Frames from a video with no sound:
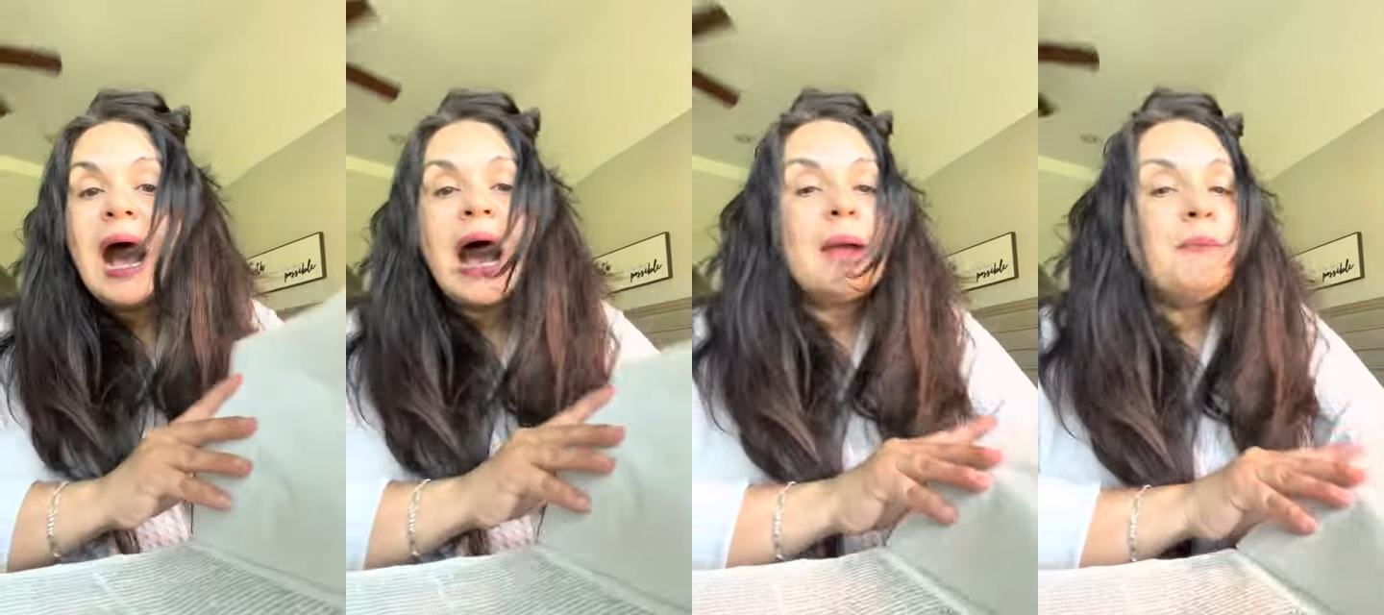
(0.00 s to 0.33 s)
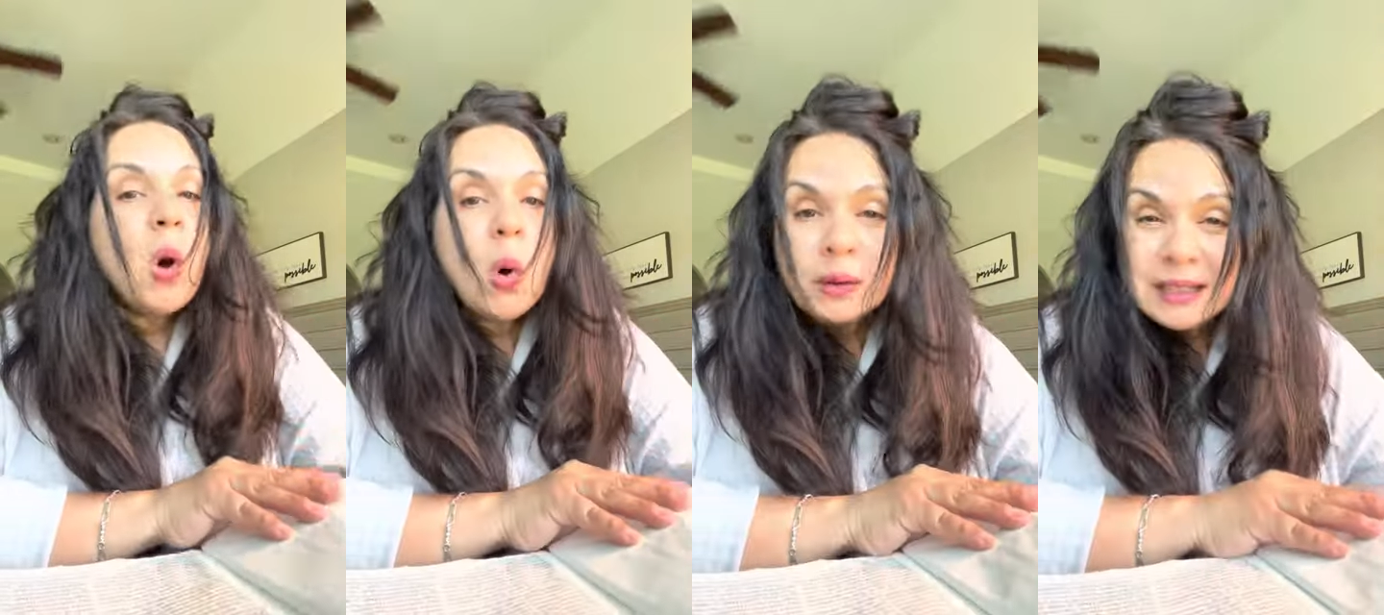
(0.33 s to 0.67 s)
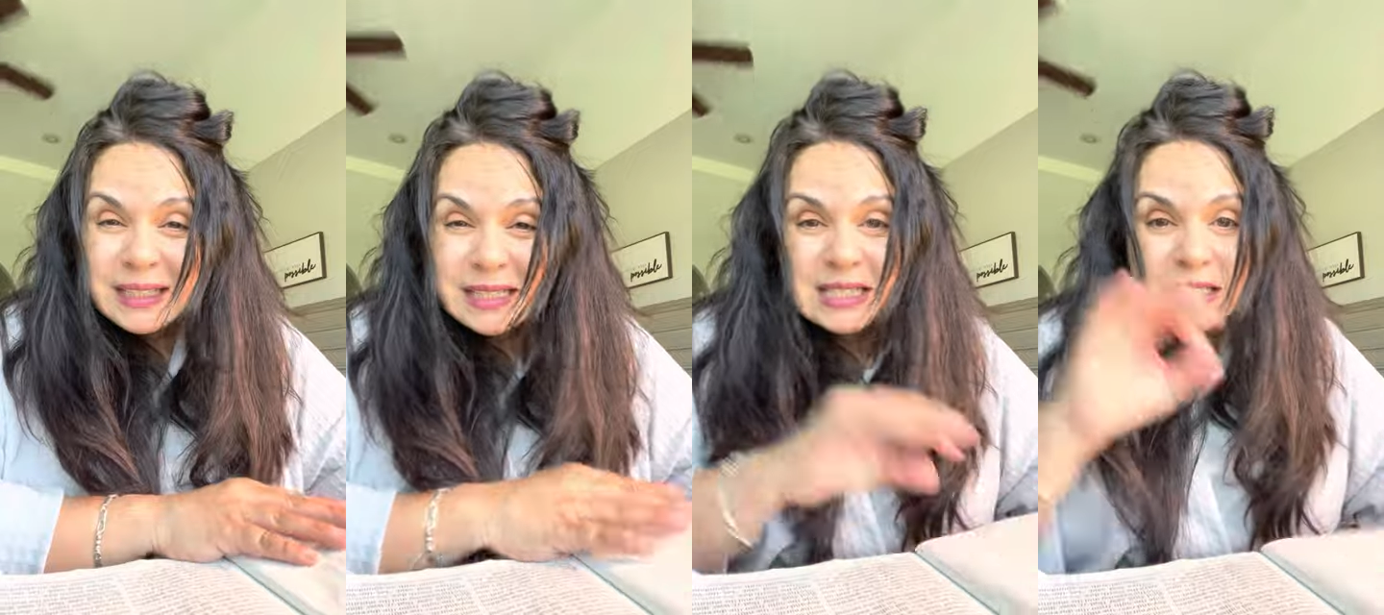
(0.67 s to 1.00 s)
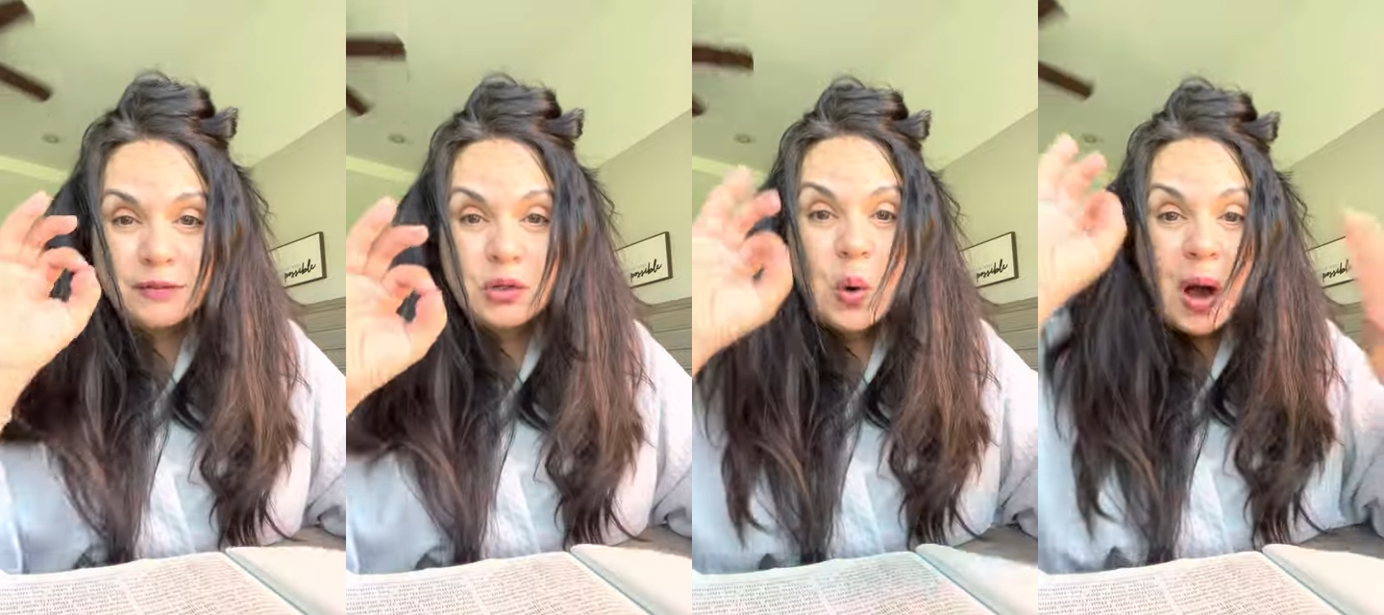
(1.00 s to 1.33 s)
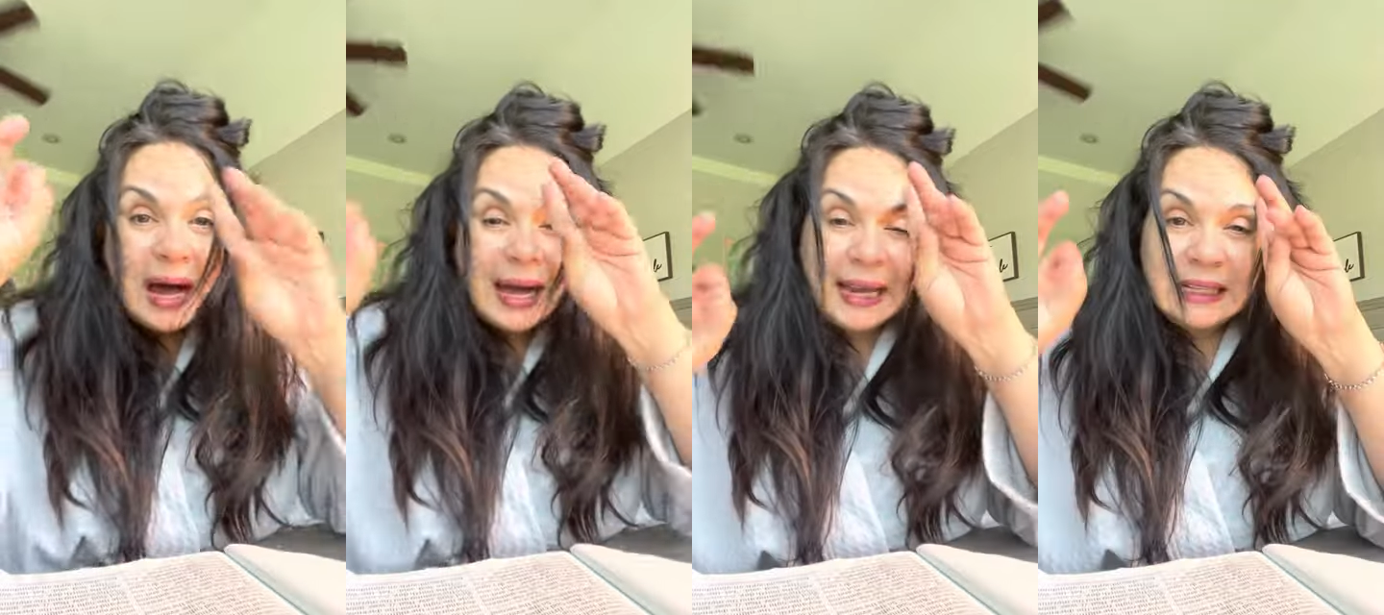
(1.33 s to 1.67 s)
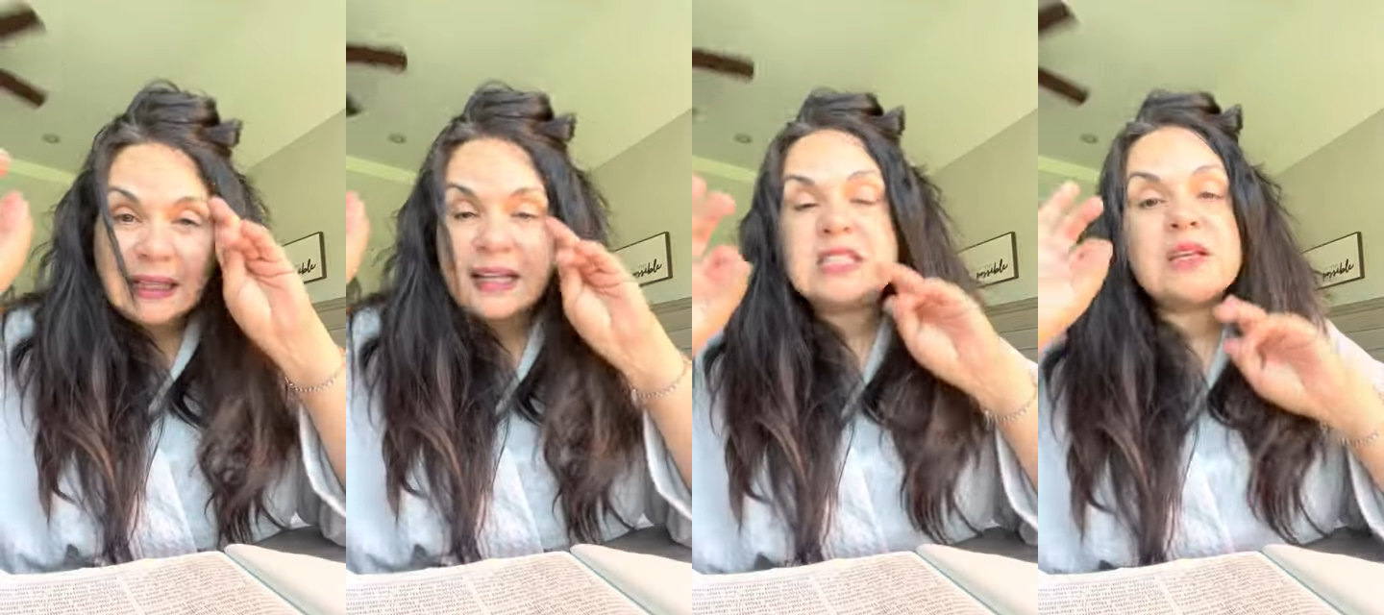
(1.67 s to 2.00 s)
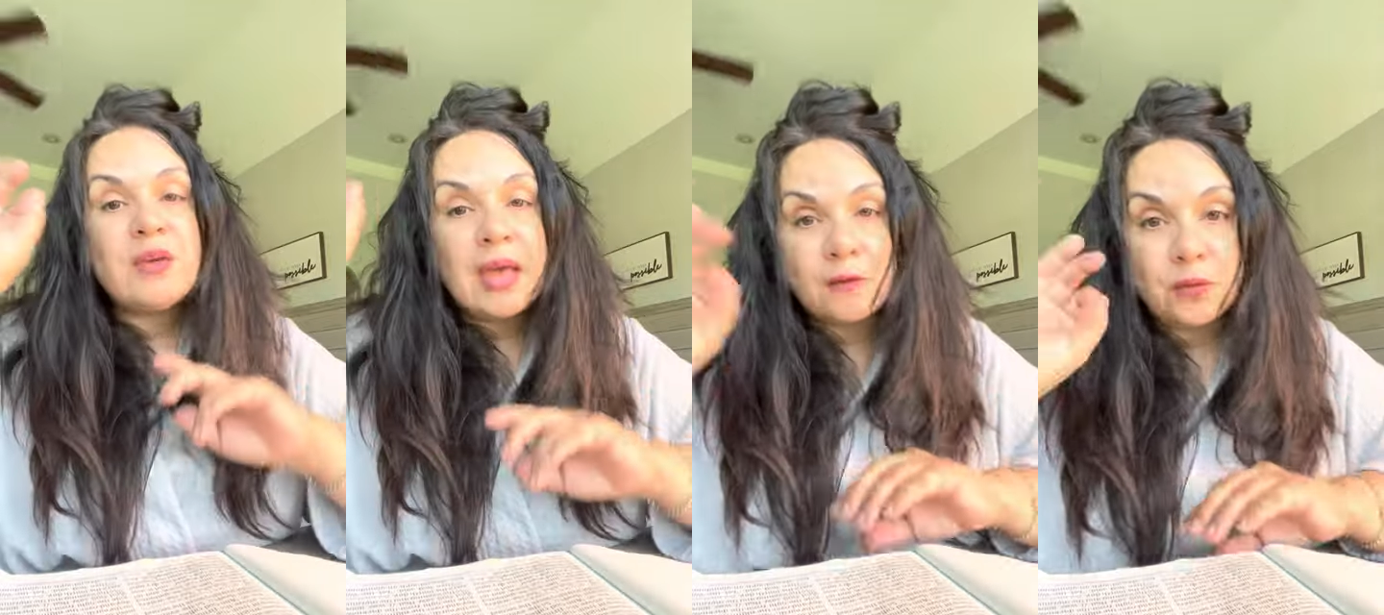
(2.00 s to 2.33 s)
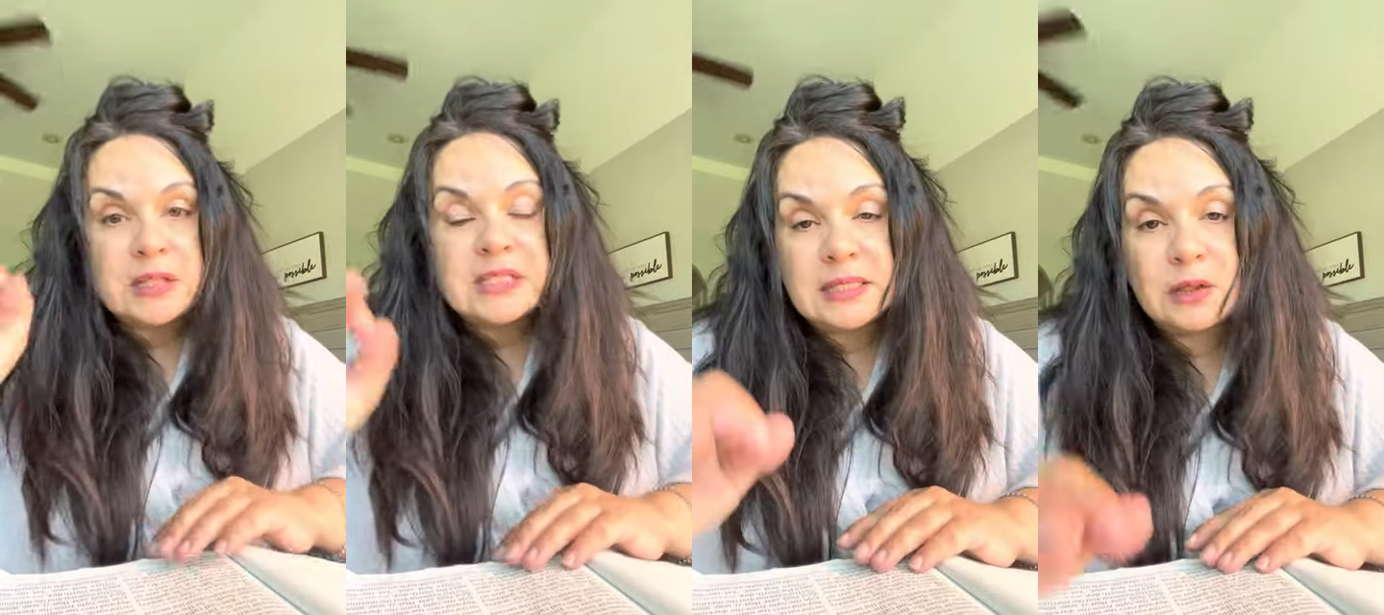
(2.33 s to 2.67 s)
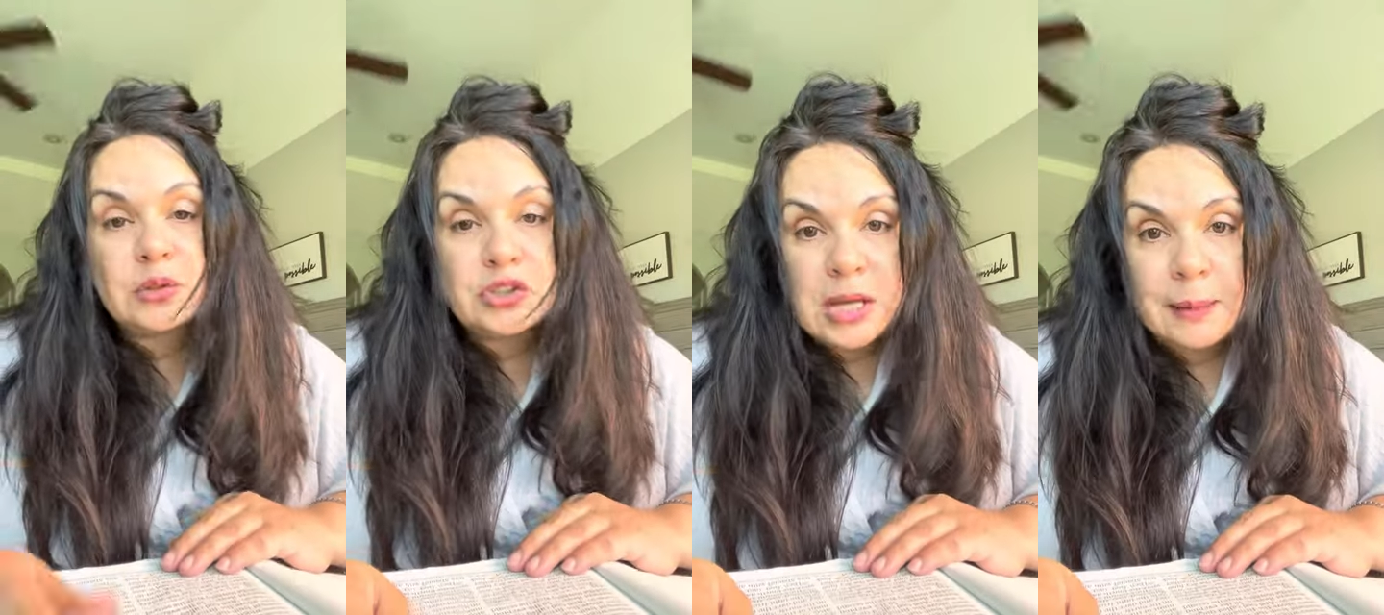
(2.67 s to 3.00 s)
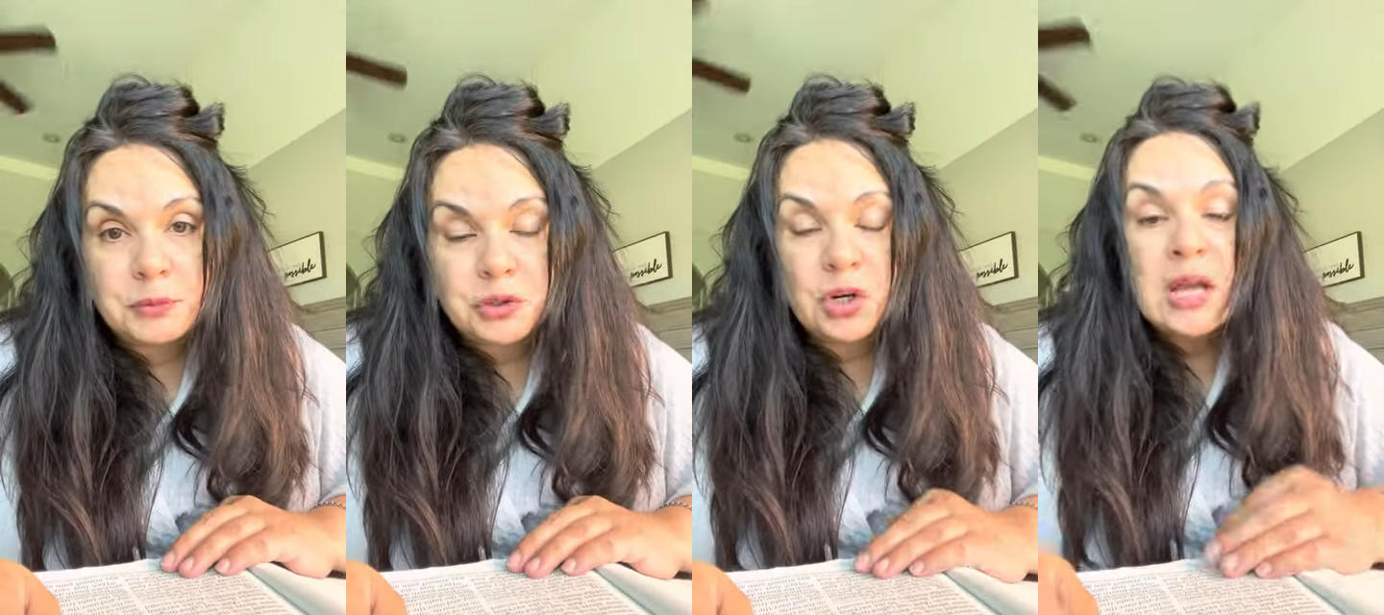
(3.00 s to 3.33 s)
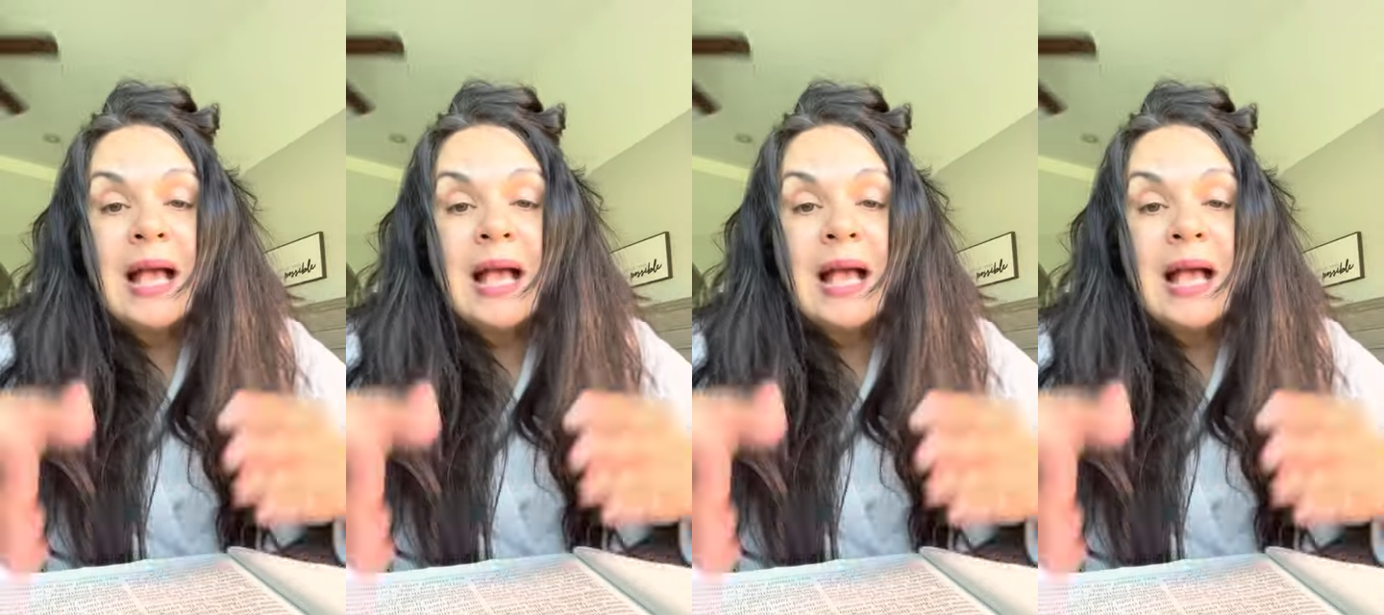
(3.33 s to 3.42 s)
I'm only going to give you highlights of every single chapter,